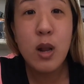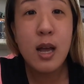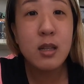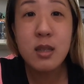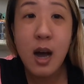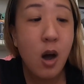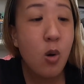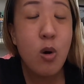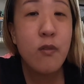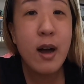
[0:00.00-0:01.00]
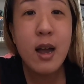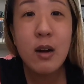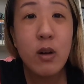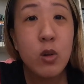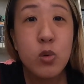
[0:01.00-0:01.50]
And now if I
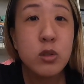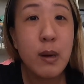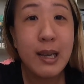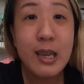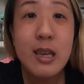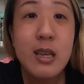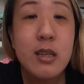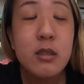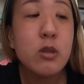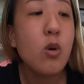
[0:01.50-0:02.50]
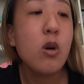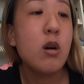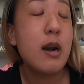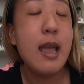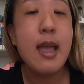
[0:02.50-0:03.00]
ever lose my keys
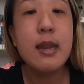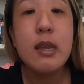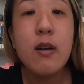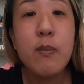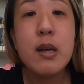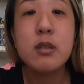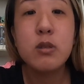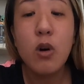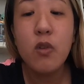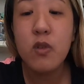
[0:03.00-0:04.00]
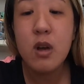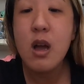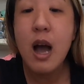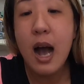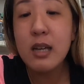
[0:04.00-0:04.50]
or any of my stuff,
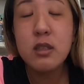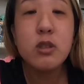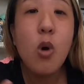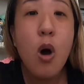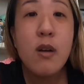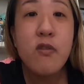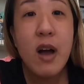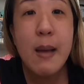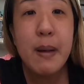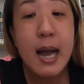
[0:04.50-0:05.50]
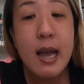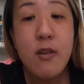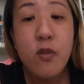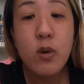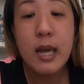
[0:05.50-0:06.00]
I just go and find my
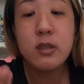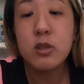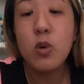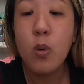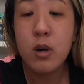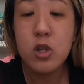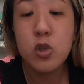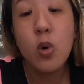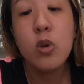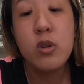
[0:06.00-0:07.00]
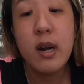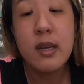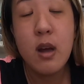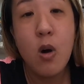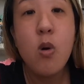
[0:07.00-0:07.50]
iPhone. I just don't want to show you right
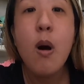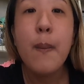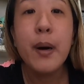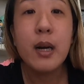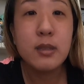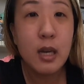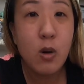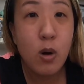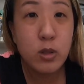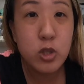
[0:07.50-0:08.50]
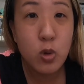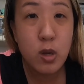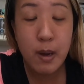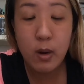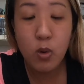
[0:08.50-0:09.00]
now because I don't want to show you
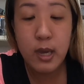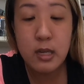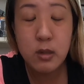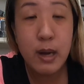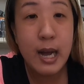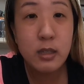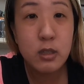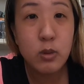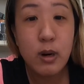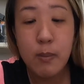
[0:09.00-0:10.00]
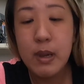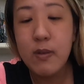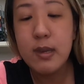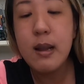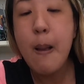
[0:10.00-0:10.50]
my location, my address, where I'm
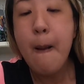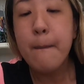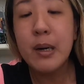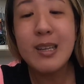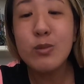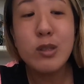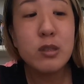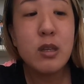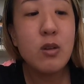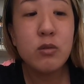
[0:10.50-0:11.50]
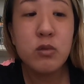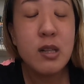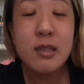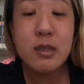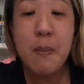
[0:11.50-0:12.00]
living. But it was
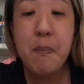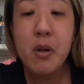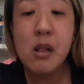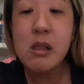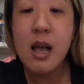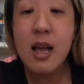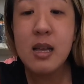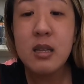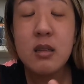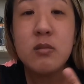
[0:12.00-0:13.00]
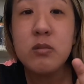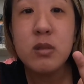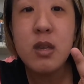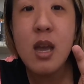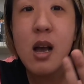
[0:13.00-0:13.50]
really simple, and
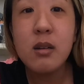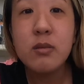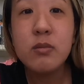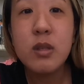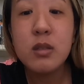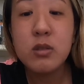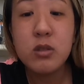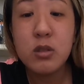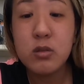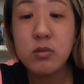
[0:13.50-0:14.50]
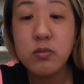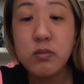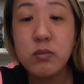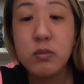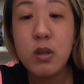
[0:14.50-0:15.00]
yeah, it's just,
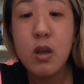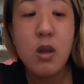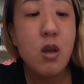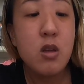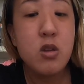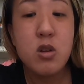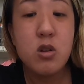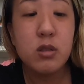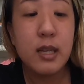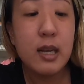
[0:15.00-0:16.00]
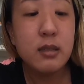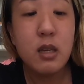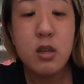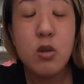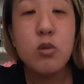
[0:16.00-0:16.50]
you just, like I
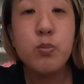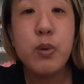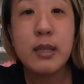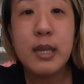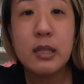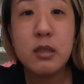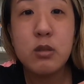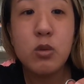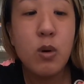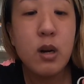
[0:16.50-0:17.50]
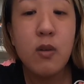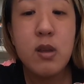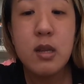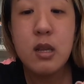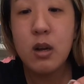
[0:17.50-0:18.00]
said, you attach it to whatever
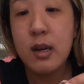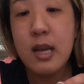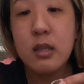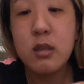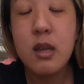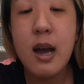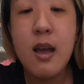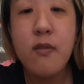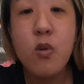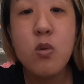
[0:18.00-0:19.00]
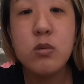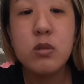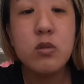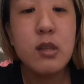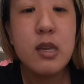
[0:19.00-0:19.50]
you need, connect it to your iPhone.
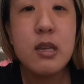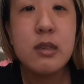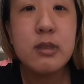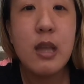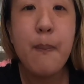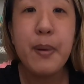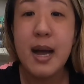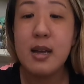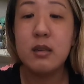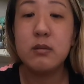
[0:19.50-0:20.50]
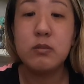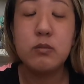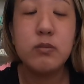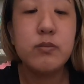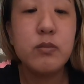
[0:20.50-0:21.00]
Really easy step. And
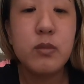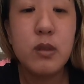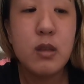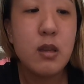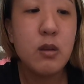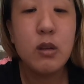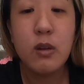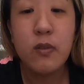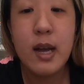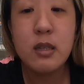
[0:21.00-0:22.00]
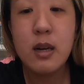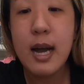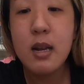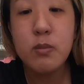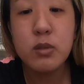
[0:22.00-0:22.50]
to find your
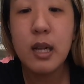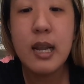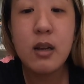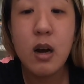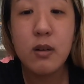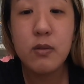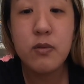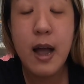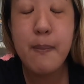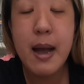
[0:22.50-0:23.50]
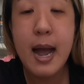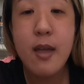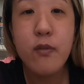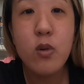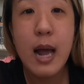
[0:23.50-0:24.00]
items, click on Find My
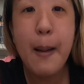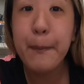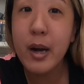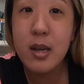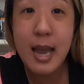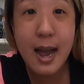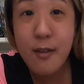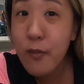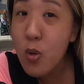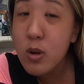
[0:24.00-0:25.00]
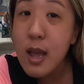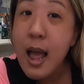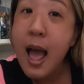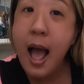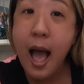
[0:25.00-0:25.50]
iPhone app on your iPhone.
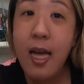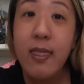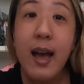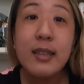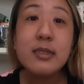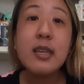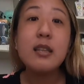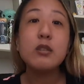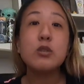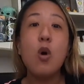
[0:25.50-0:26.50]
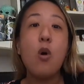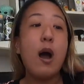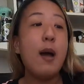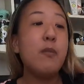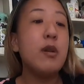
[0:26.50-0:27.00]
And that's it. So
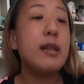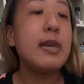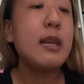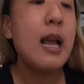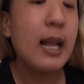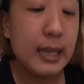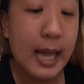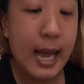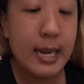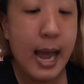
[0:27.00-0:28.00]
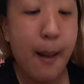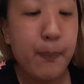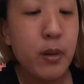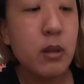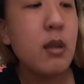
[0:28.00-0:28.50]
I'm really glad
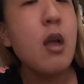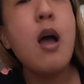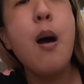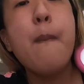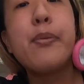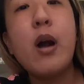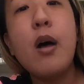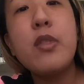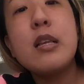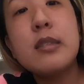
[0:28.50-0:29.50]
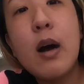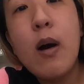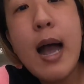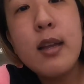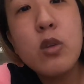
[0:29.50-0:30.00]
Apple brought these out.
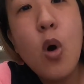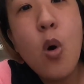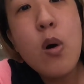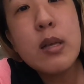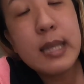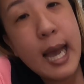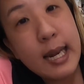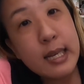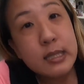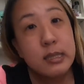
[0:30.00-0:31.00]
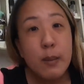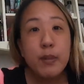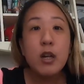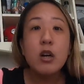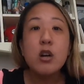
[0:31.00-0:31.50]
I know it's kind of
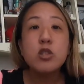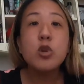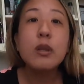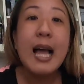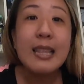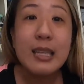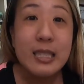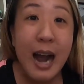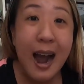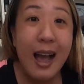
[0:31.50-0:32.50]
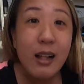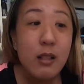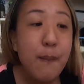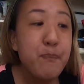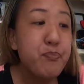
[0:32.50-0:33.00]
similar to like the
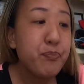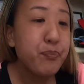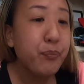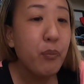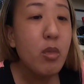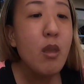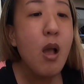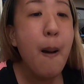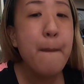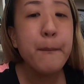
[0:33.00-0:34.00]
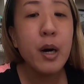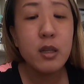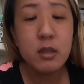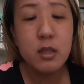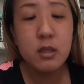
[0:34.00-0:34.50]
Tile,
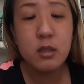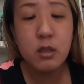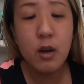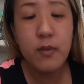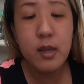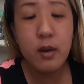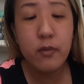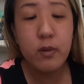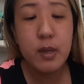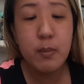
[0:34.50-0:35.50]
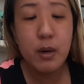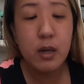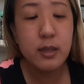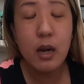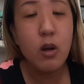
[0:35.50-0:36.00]
but this is convenient for me
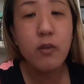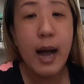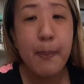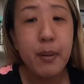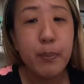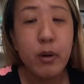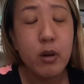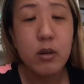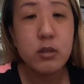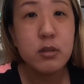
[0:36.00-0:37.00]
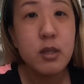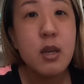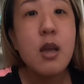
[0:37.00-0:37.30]
because I love Apple products.